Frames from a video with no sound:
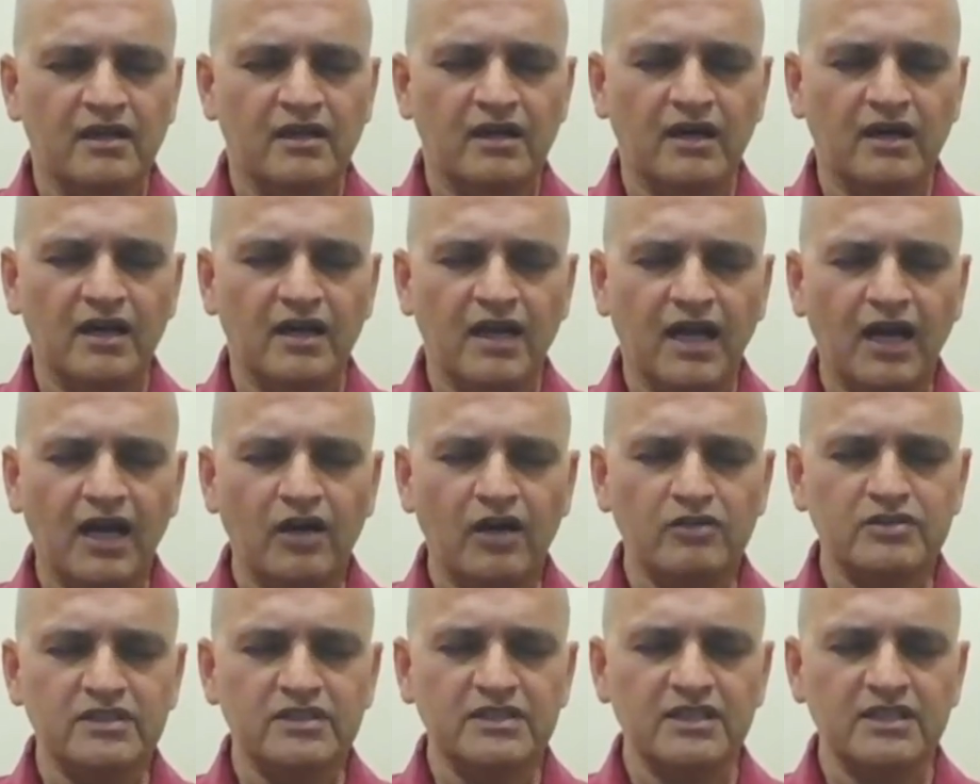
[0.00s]

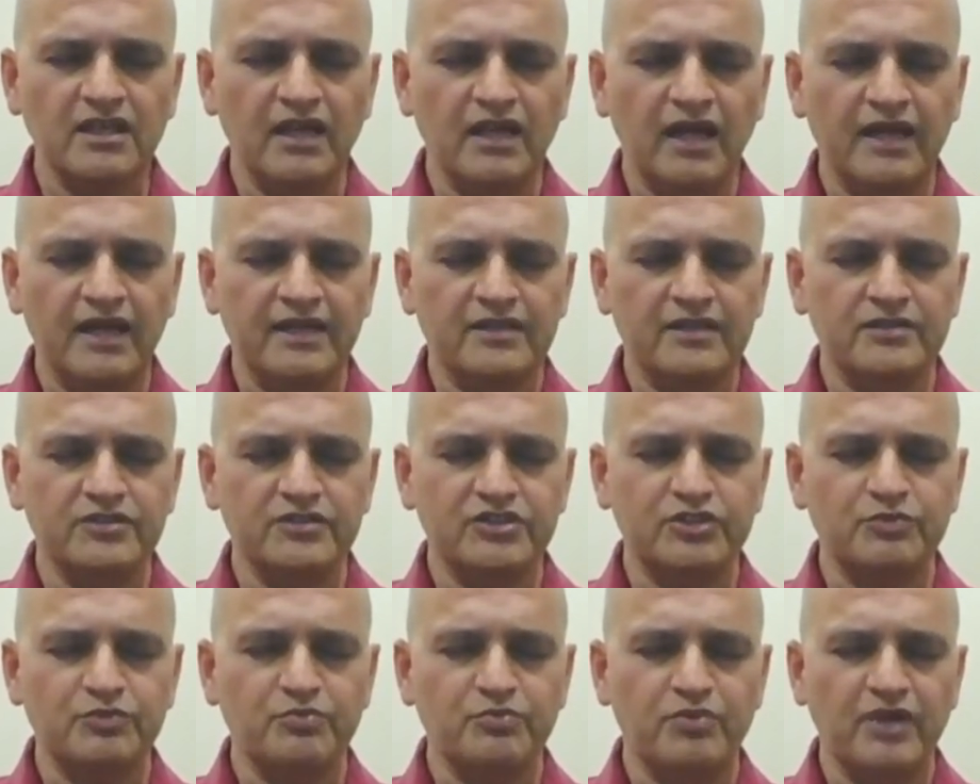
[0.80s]
Allow this light to
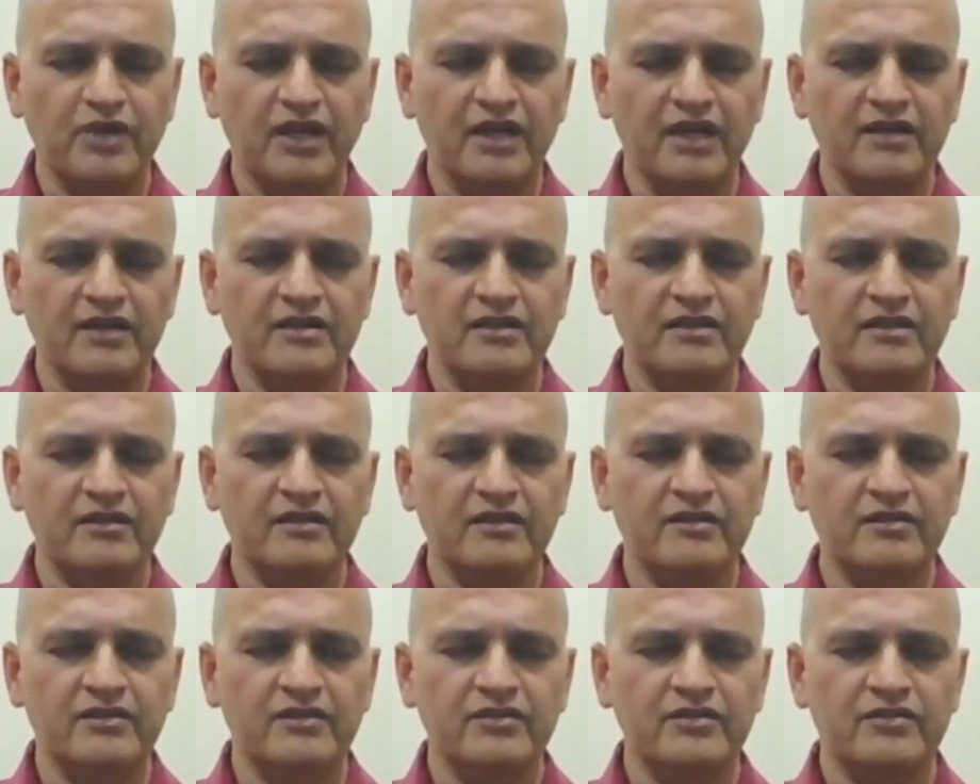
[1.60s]
spread
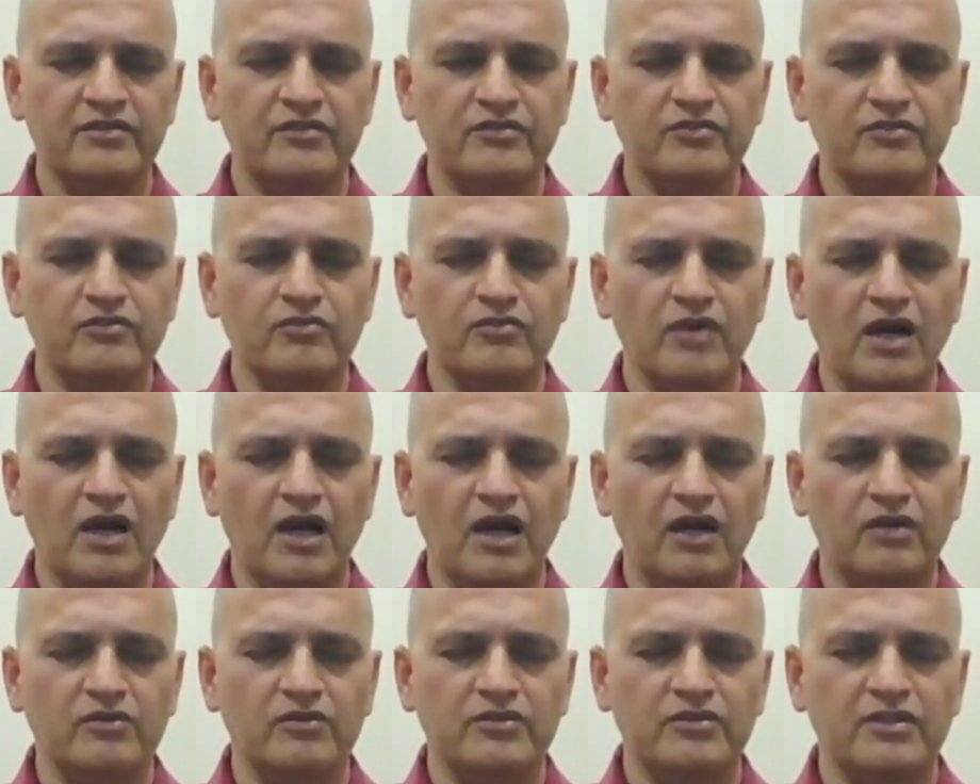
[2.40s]

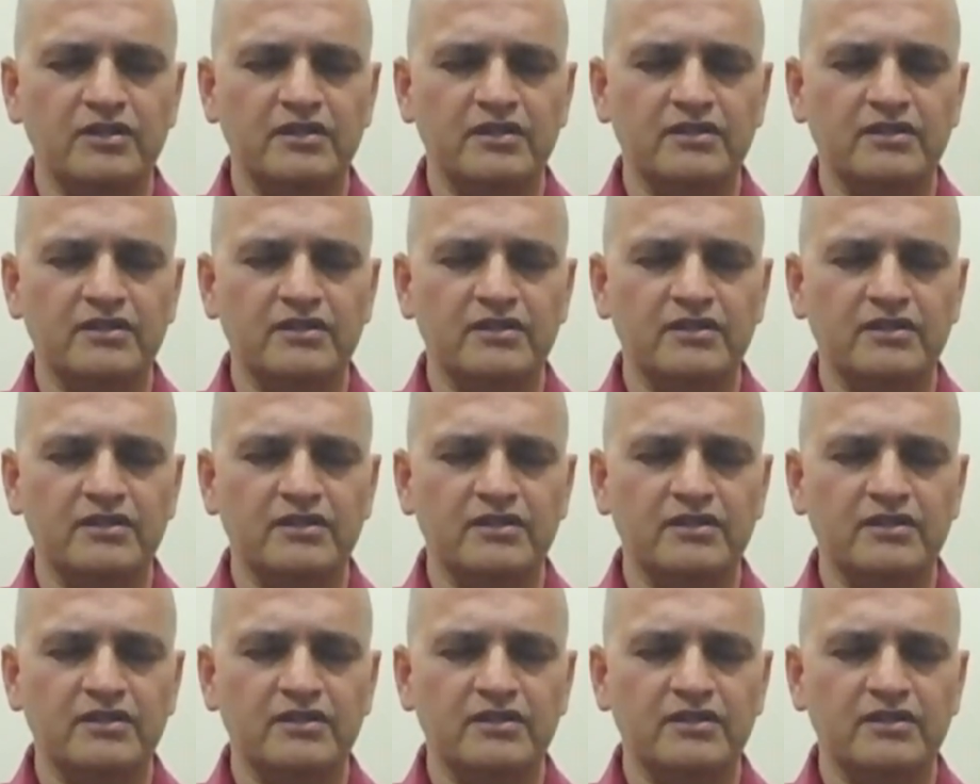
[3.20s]
throughout